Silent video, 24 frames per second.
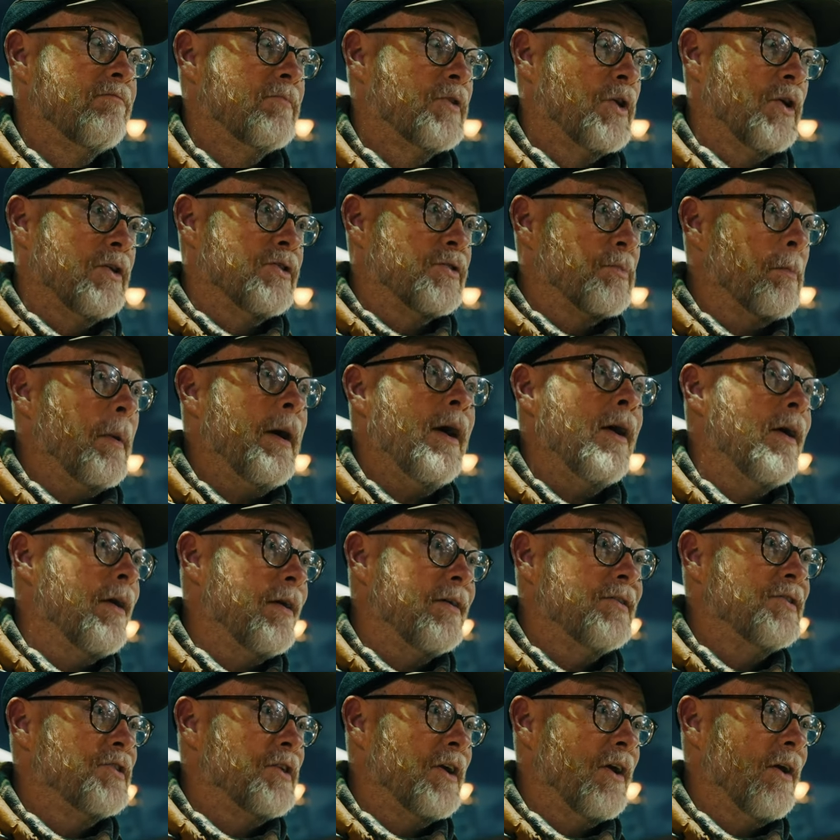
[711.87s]
good
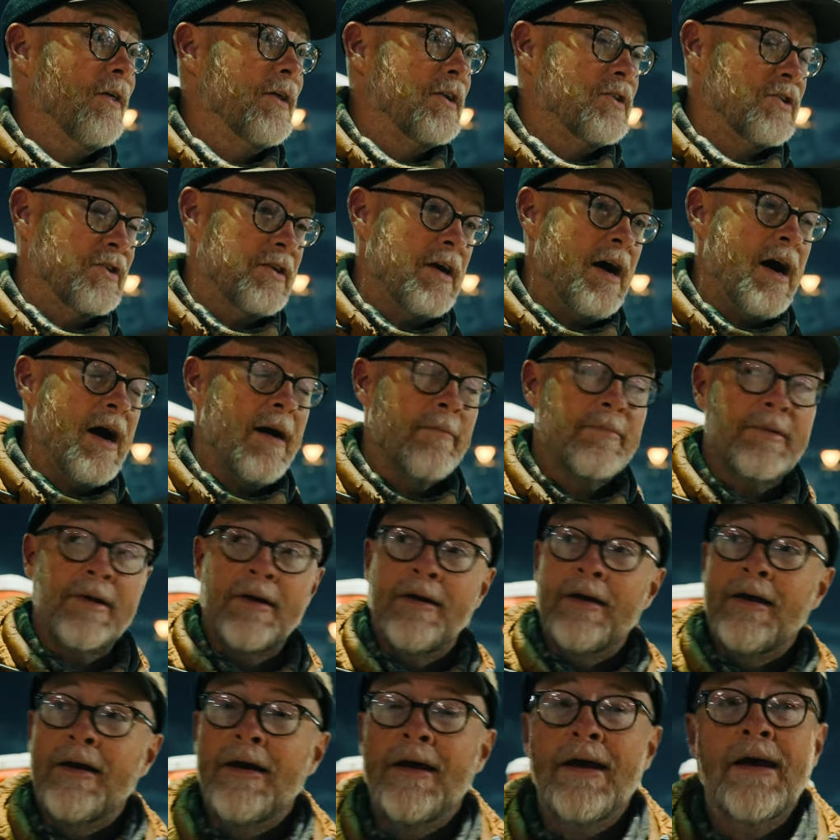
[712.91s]
Samaritans, you know, that stopped. Yeah,
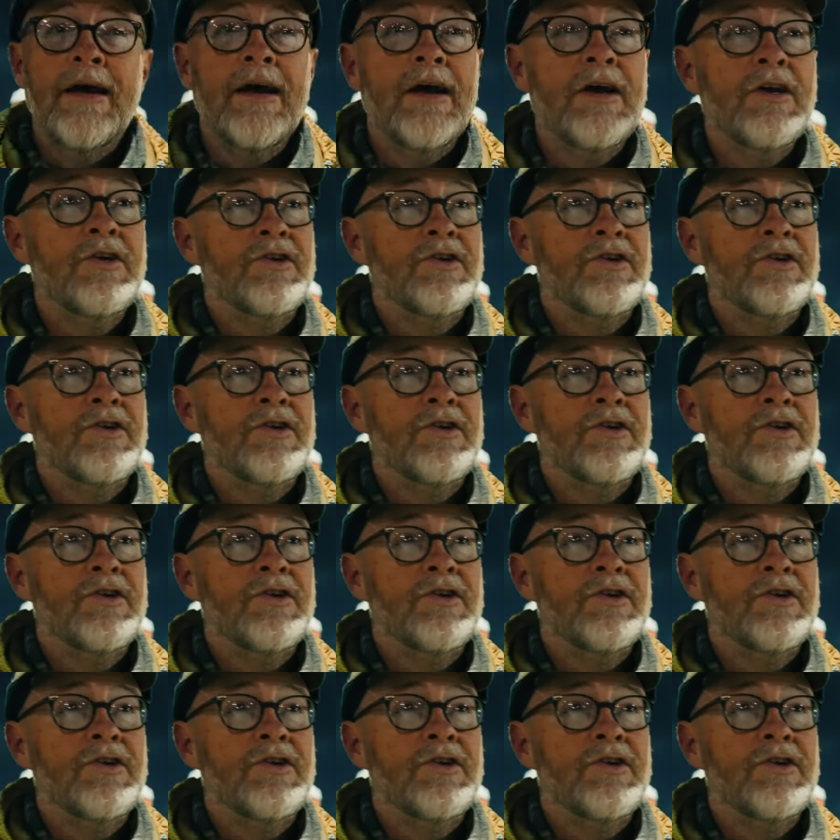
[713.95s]
yeah absolutely.